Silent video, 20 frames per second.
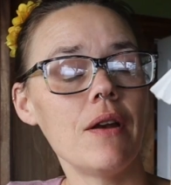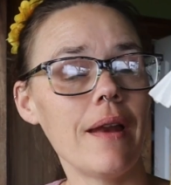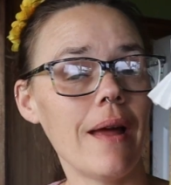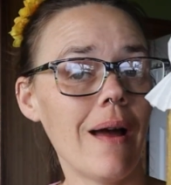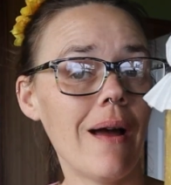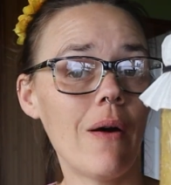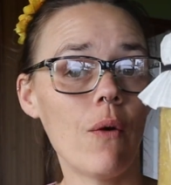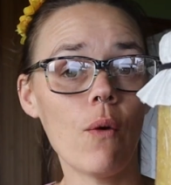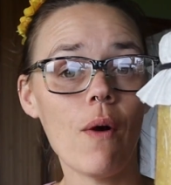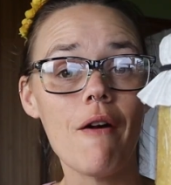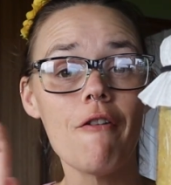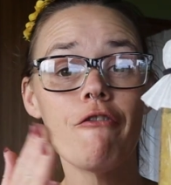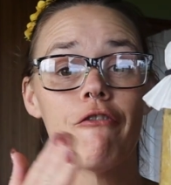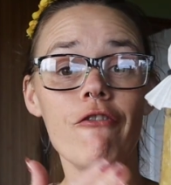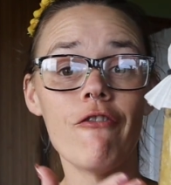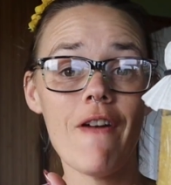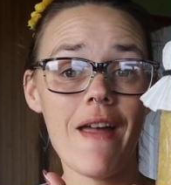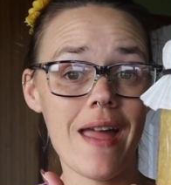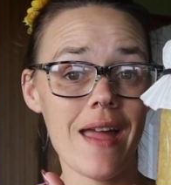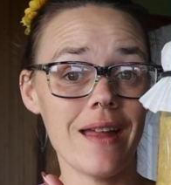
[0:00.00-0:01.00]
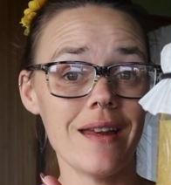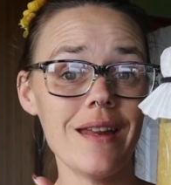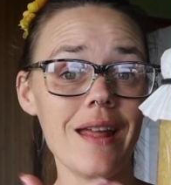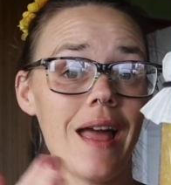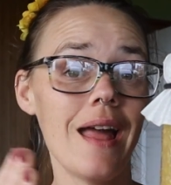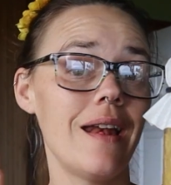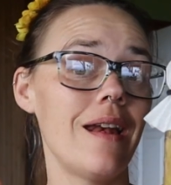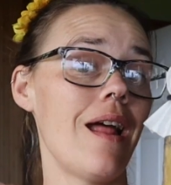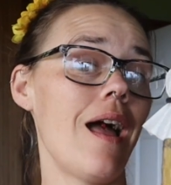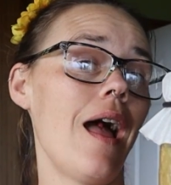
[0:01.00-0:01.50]
now
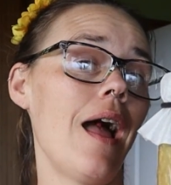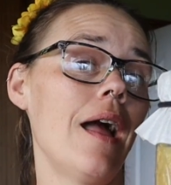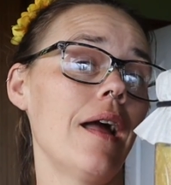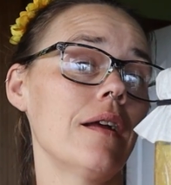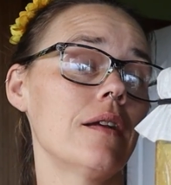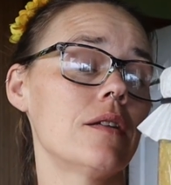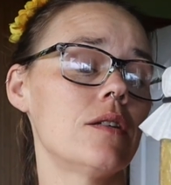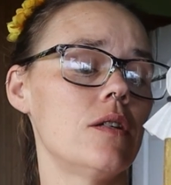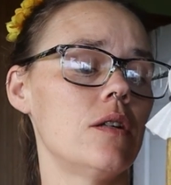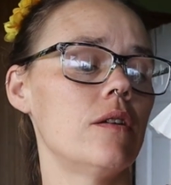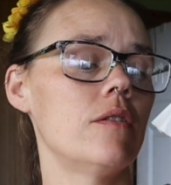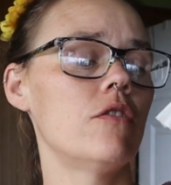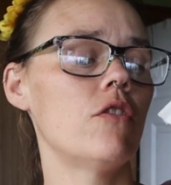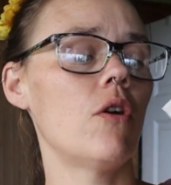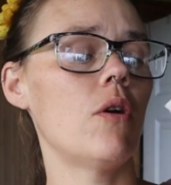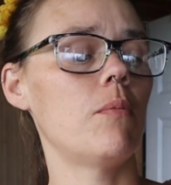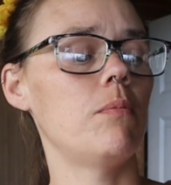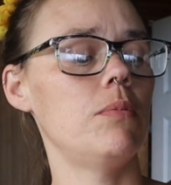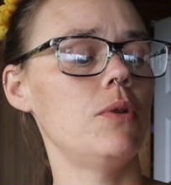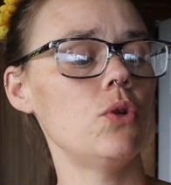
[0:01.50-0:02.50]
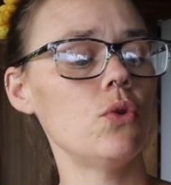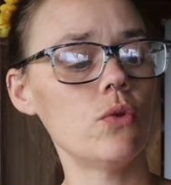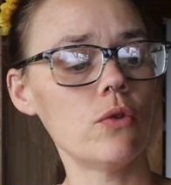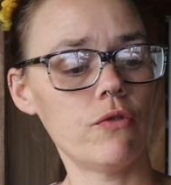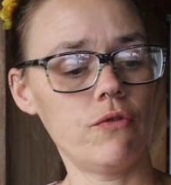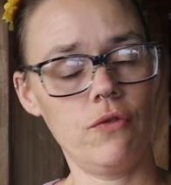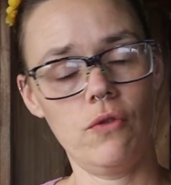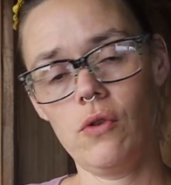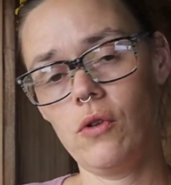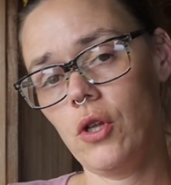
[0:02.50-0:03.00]
fed and active,
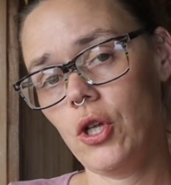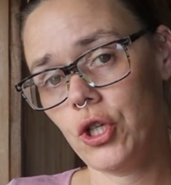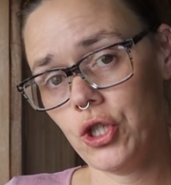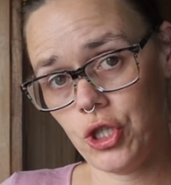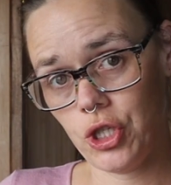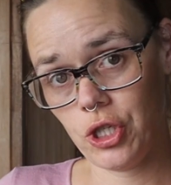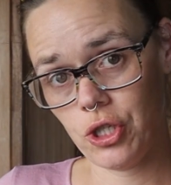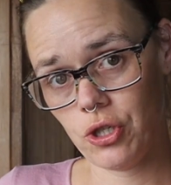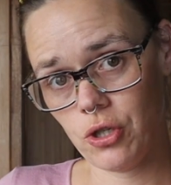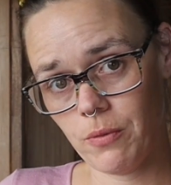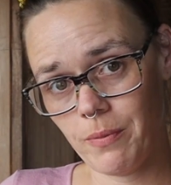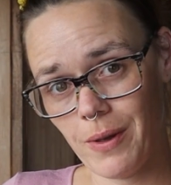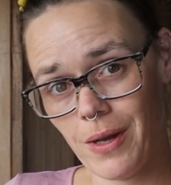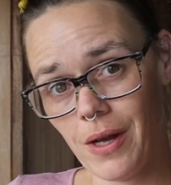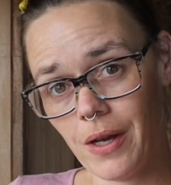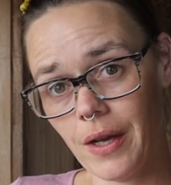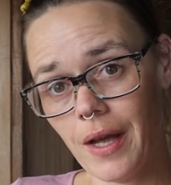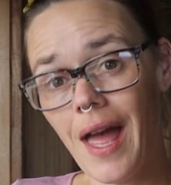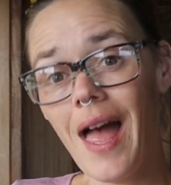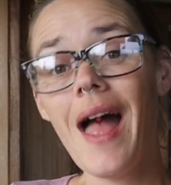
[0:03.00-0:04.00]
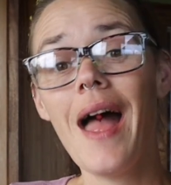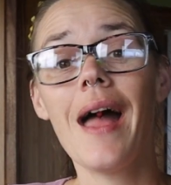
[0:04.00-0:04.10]
beautiful ginger bug,